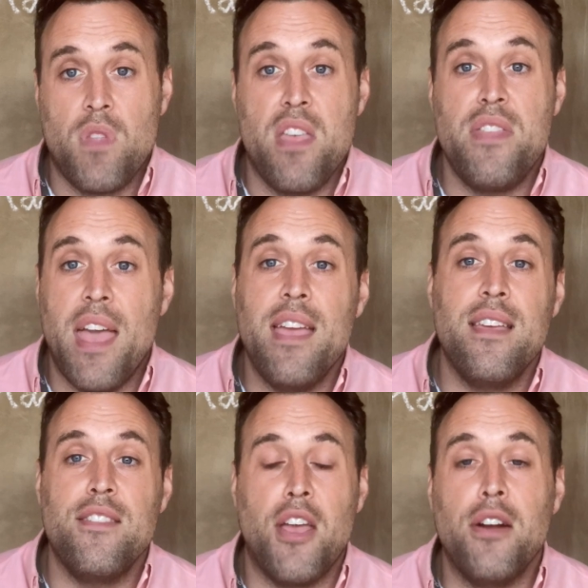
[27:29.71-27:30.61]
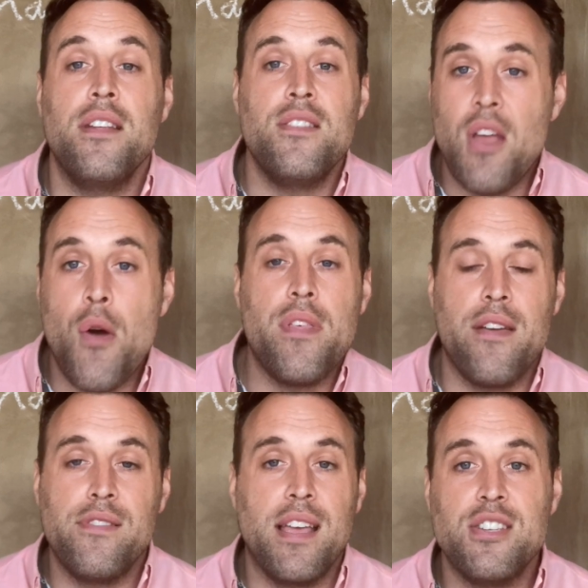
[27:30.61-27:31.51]
they already know the
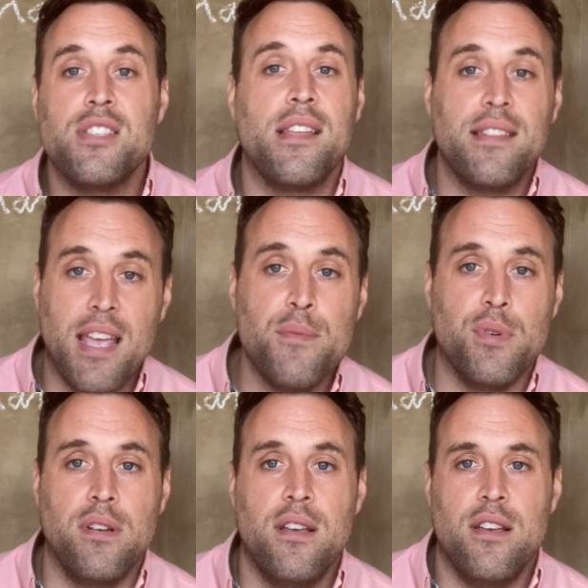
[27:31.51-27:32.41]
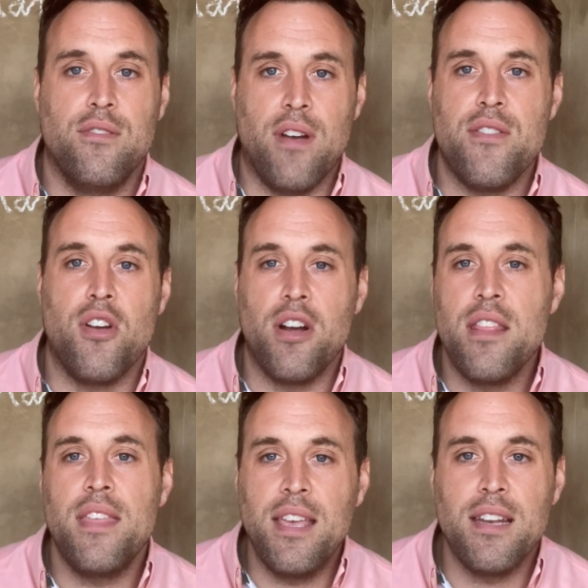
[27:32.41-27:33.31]
invitation's on the table, right? They're already
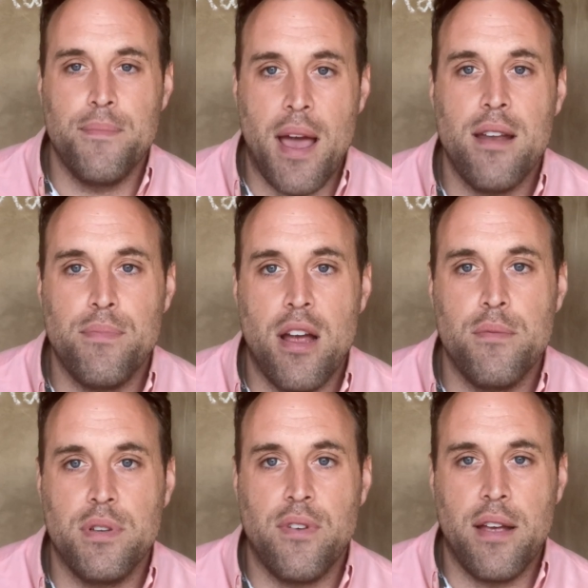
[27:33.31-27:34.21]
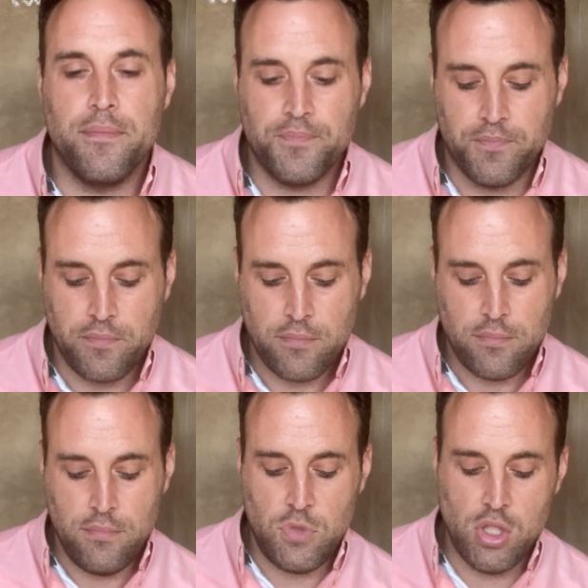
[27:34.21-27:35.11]
thinking about it probably, right?
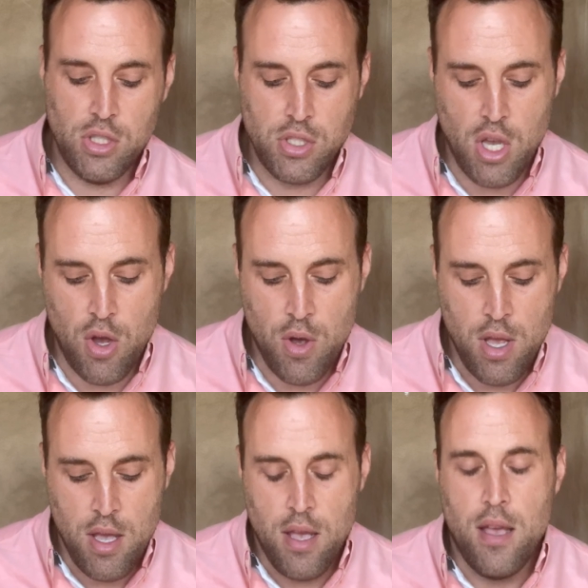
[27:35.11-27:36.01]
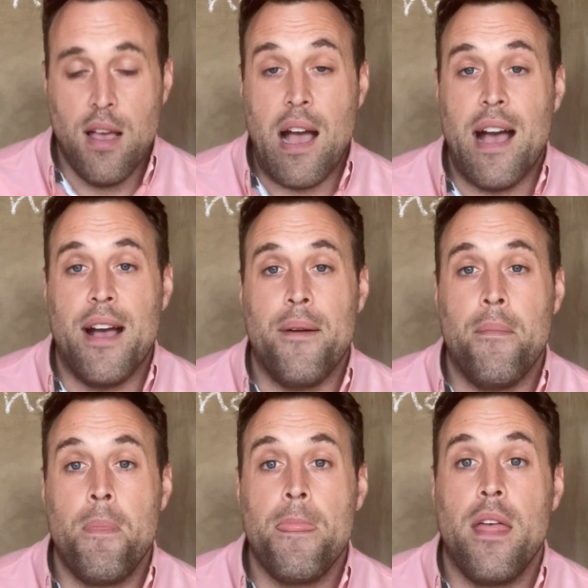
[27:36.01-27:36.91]
So
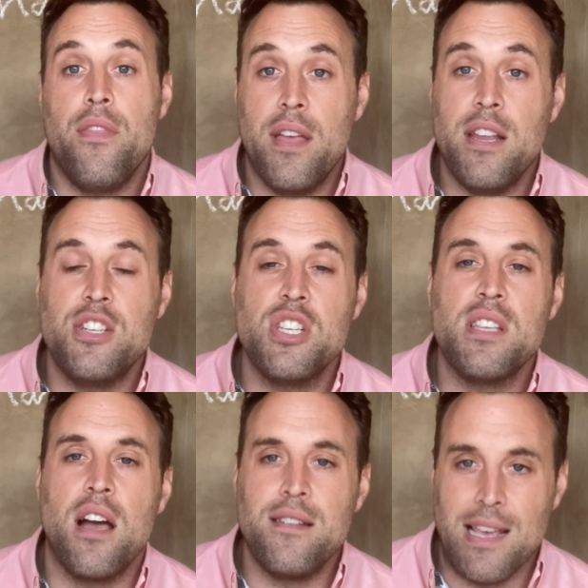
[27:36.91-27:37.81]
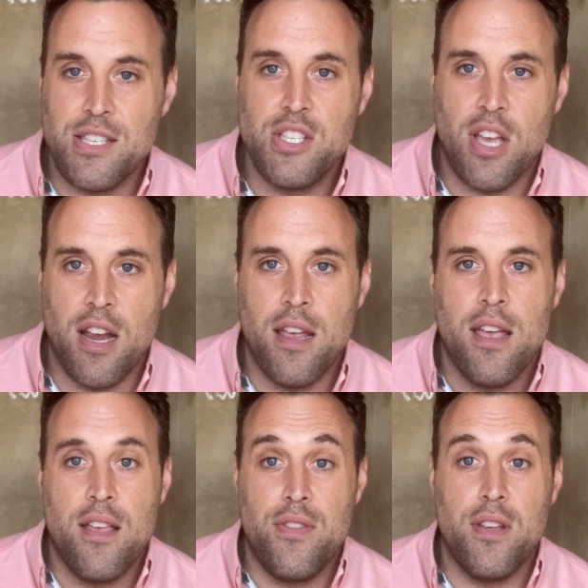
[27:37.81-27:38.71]
it's just unnecessary.
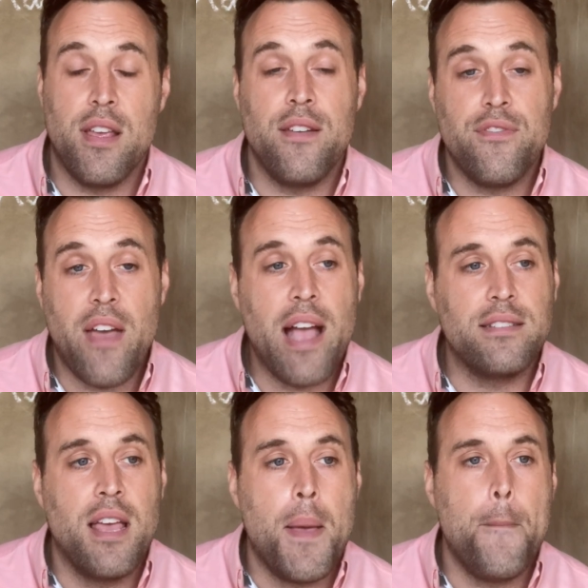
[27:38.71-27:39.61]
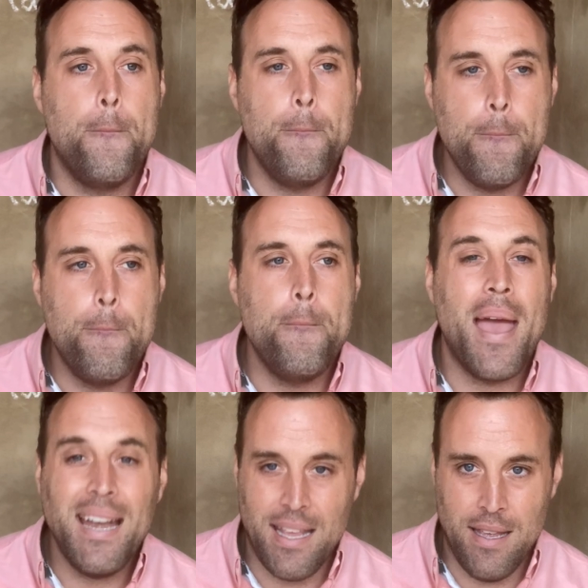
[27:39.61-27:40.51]
In fact,
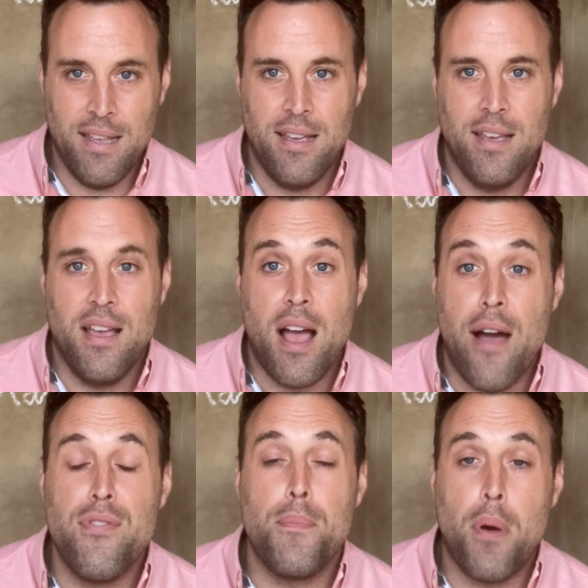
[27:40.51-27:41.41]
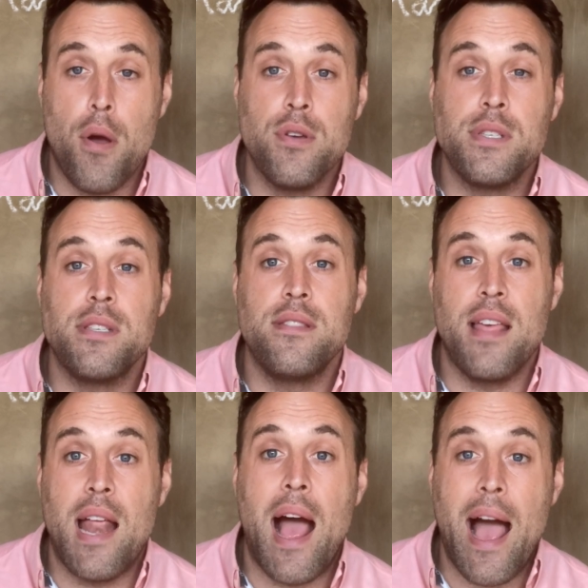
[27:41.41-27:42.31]
many of the posts
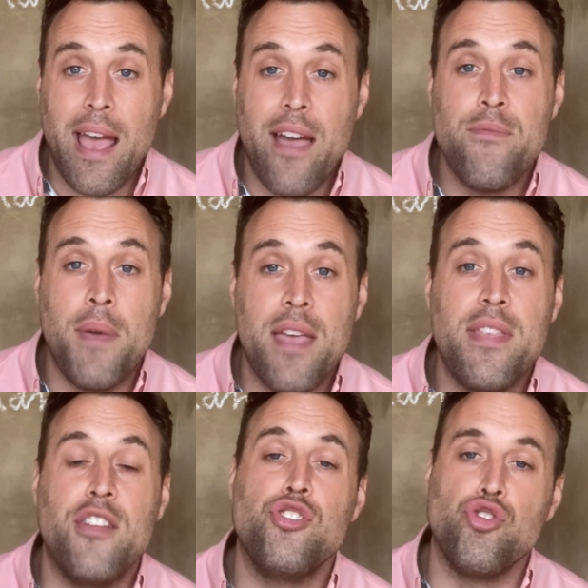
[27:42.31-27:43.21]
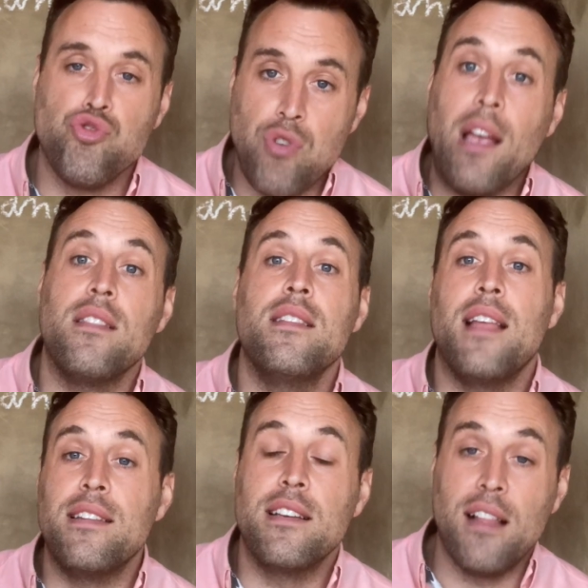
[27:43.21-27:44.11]
that I have made that directly
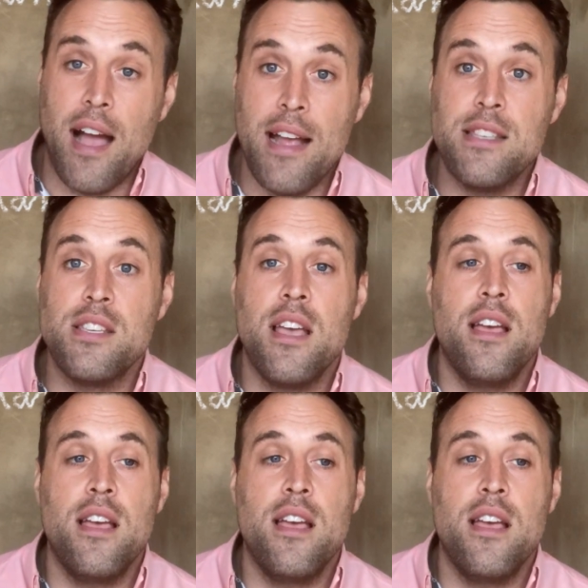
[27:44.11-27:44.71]
led to clients,